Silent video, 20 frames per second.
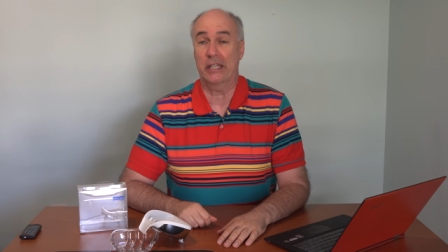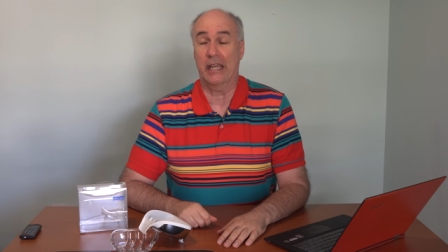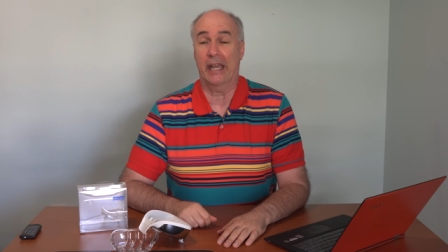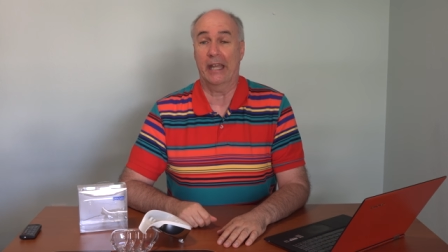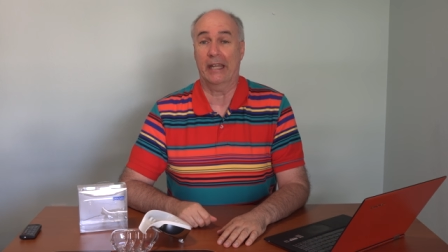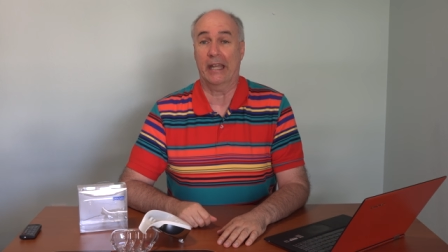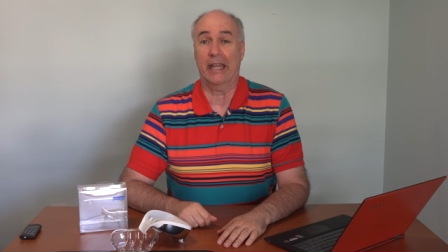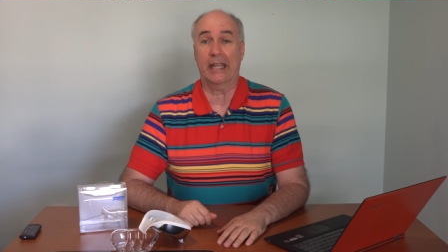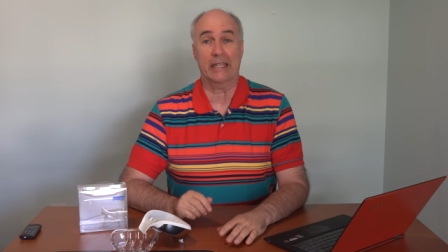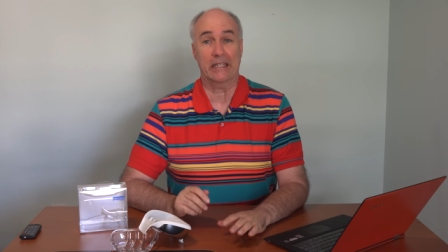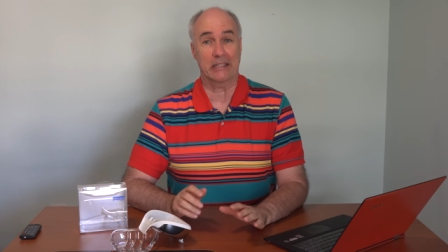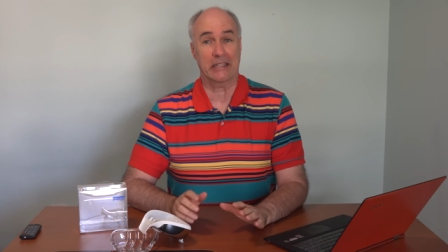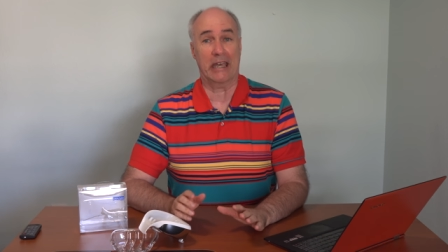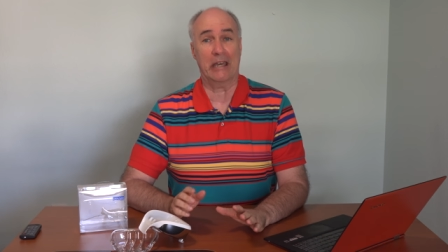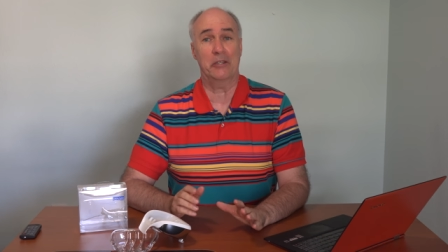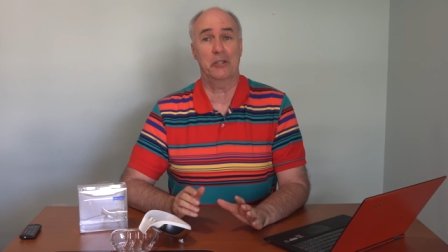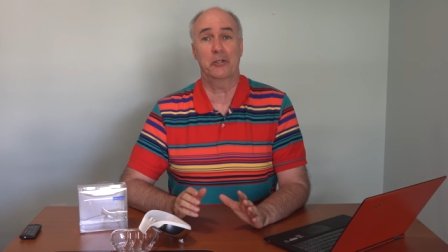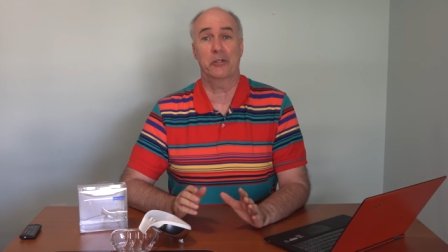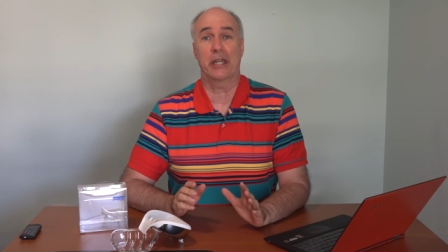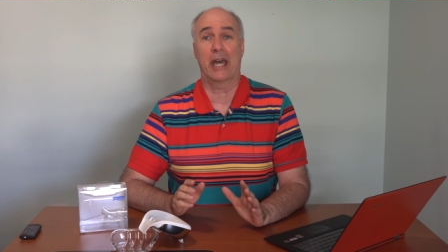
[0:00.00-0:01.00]
and I can
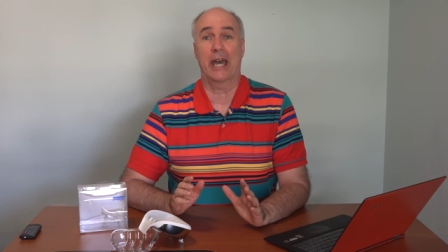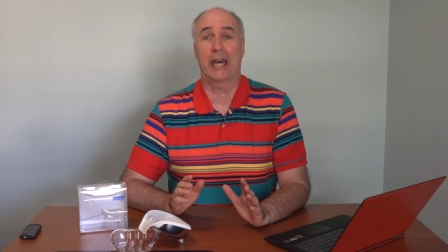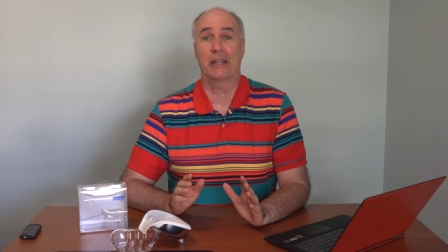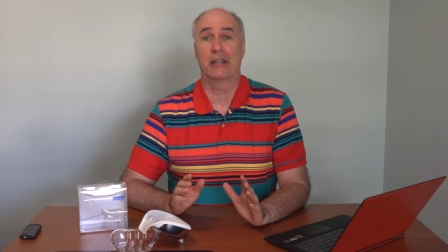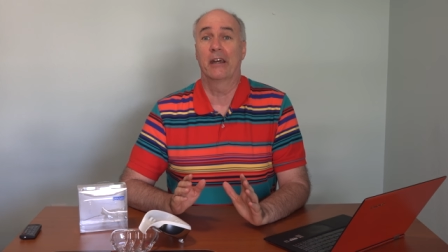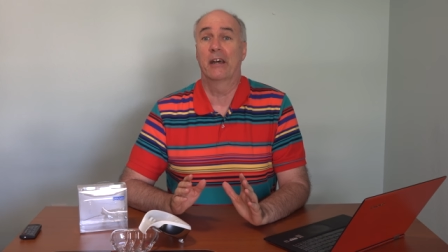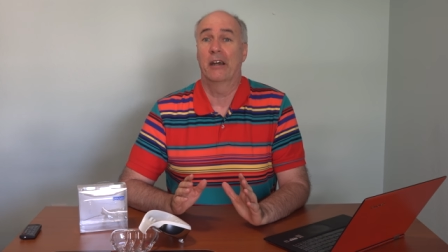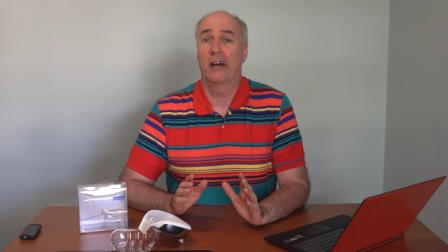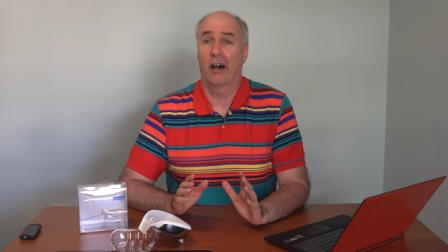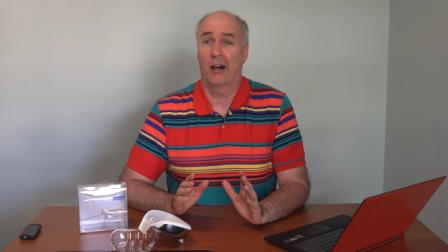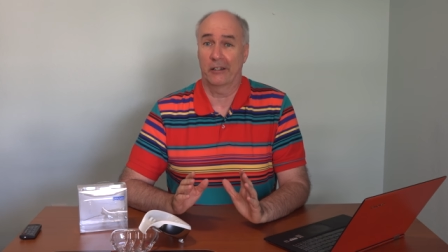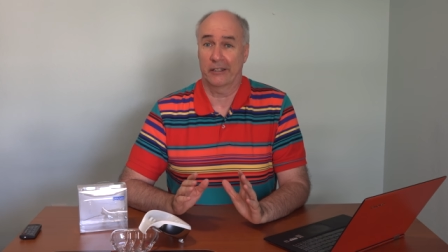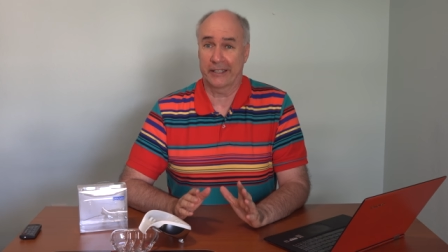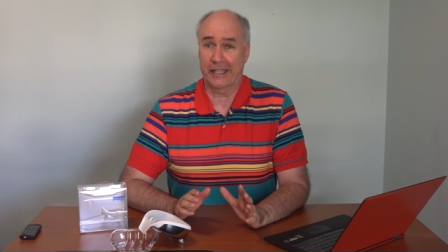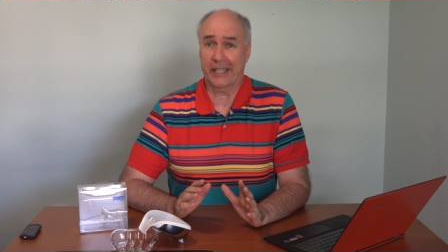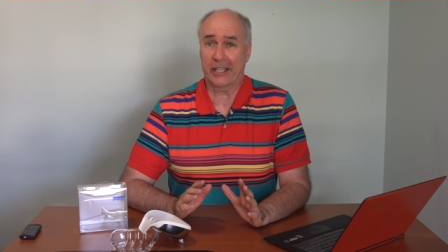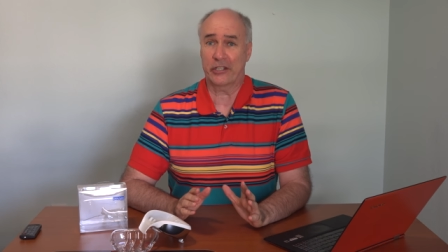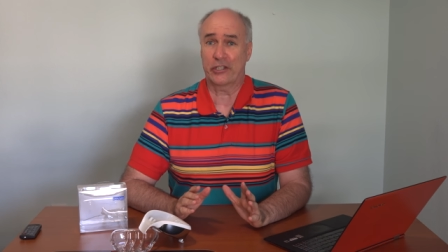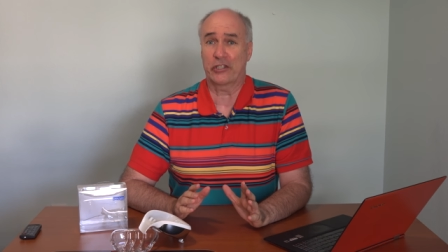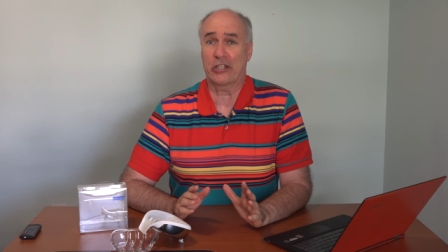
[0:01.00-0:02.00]
tell you that on
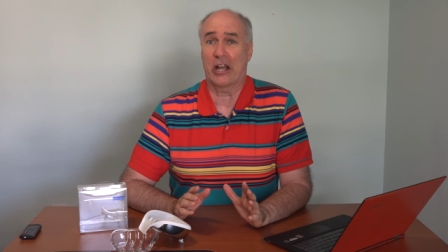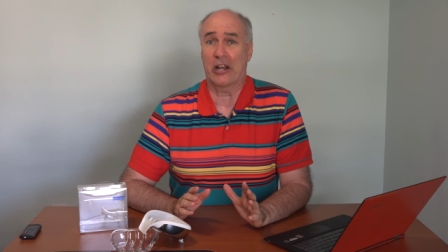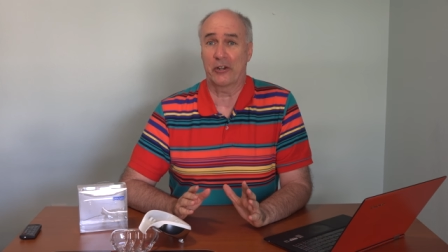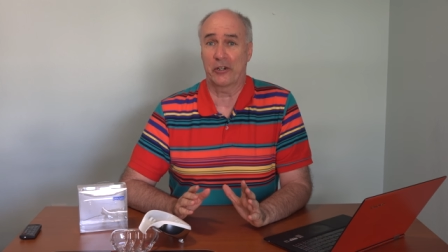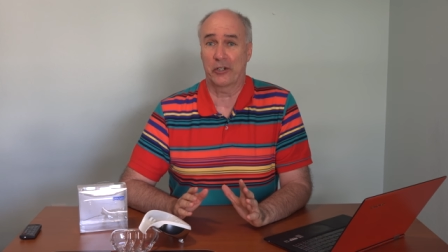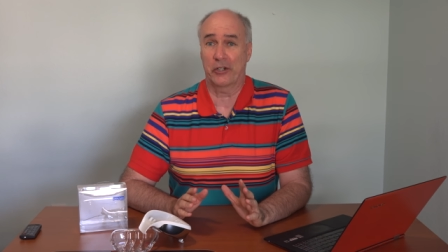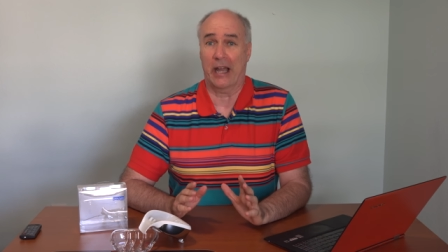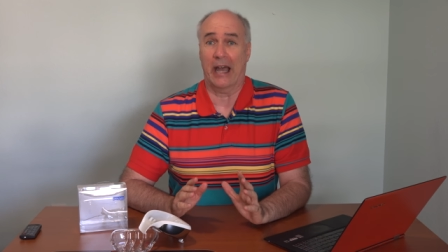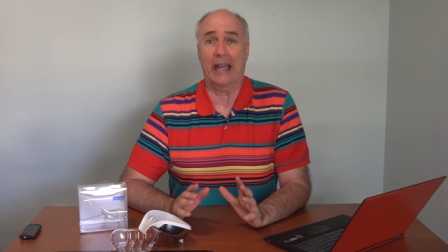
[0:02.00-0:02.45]
Kickstarter,